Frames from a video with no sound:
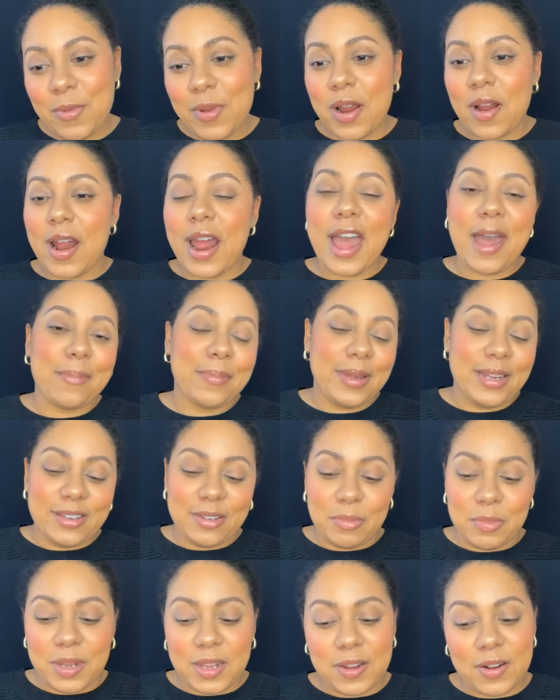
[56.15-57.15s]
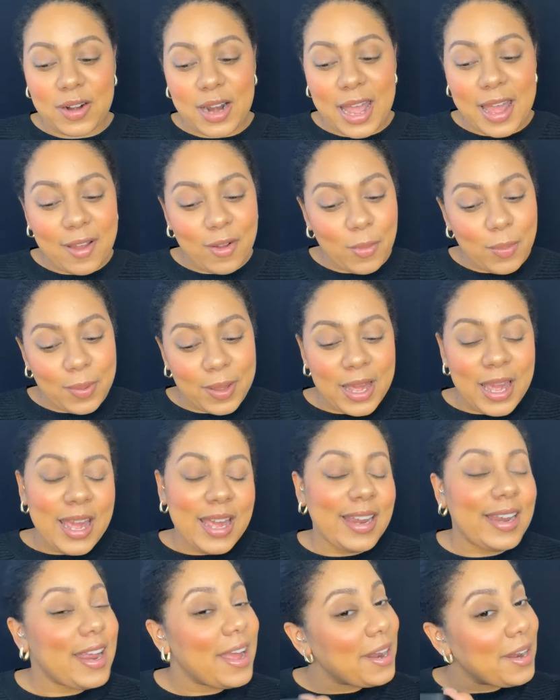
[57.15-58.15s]
We are happy to be here to help
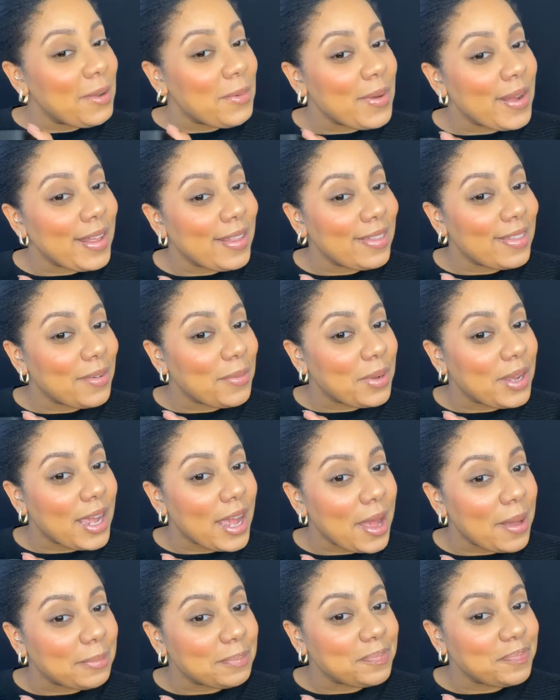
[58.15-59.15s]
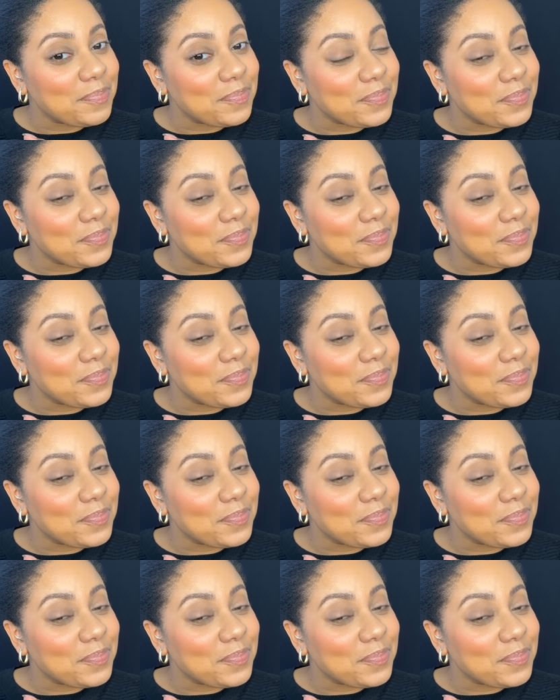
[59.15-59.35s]
in any way that we can.